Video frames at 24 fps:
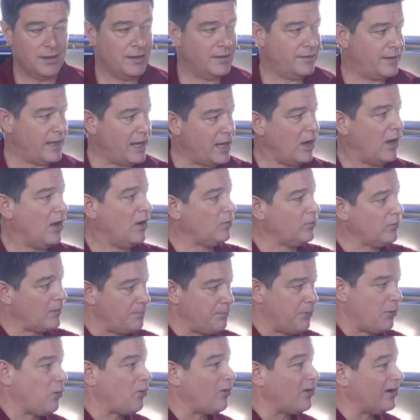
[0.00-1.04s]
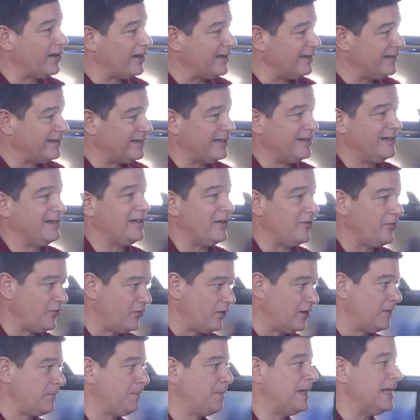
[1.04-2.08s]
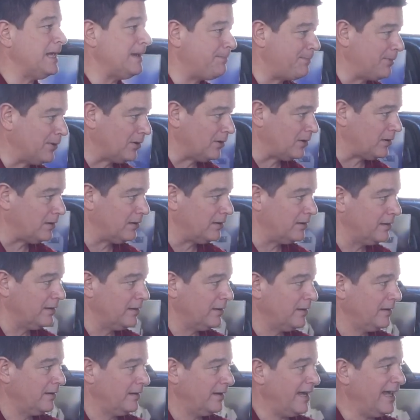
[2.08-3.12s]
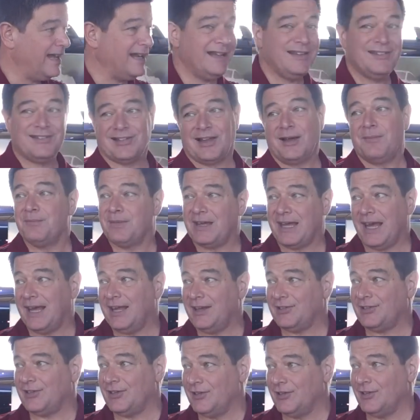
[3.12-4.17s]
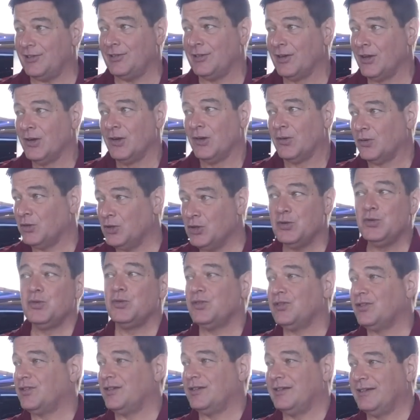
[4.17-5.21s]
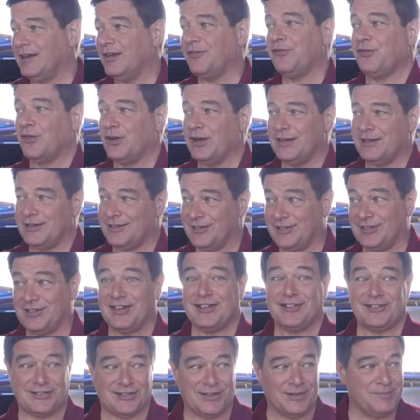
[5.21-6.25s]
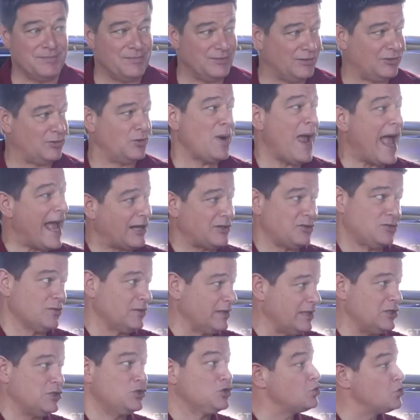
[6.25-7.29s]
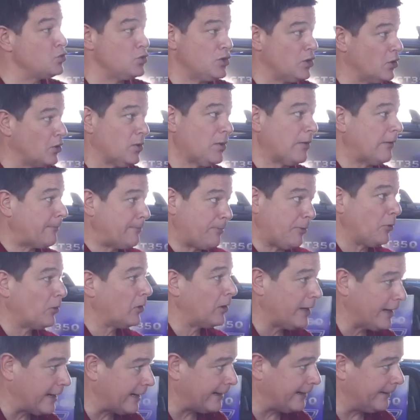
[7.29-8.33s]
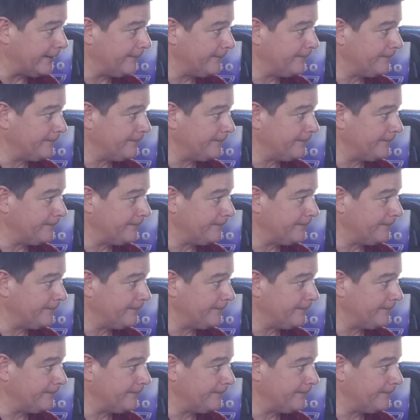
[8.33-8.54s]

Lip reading: They all reported to different people, and in some cases used different systems to actually do your reporting.